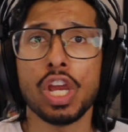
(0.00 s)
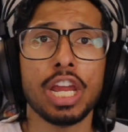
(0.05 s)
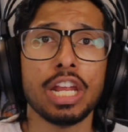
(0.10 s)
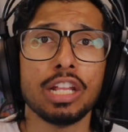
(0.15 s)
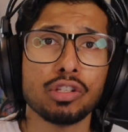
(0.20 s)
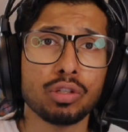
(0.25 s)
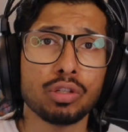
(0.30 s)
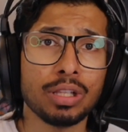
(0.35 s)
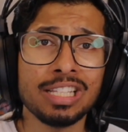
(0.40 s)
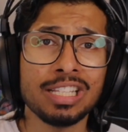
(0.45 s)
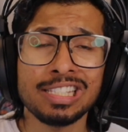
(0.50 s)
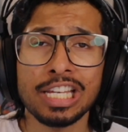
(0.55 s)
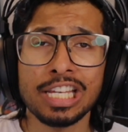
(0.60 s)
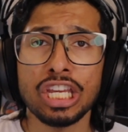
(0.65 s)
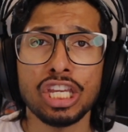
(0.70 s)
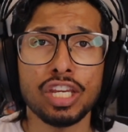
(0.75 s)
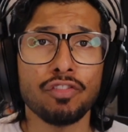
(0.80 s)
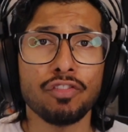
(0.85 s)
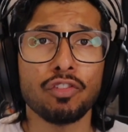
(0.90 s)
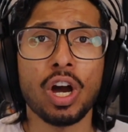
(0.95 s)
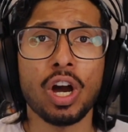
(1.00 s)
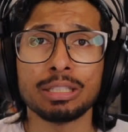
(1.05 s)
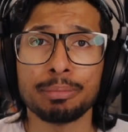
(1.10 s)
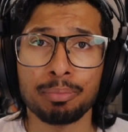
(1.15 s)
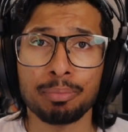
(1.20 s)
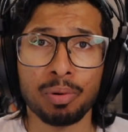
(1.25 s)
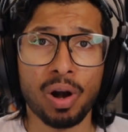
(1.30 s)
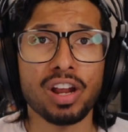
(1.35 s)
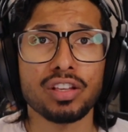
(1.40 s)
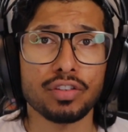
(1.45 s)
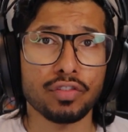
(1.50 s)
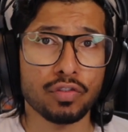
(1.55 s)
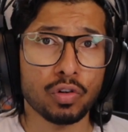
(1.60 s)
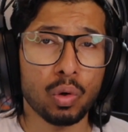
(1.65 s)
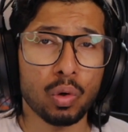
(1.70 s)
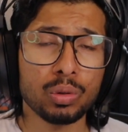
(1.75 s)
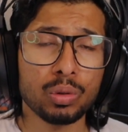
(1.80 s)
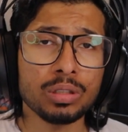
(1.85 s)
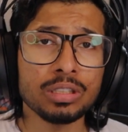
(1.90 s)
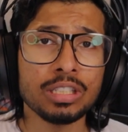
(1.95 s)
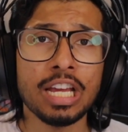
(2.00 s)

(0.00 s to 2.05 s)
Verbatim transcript: So let's say you've got the price of gold.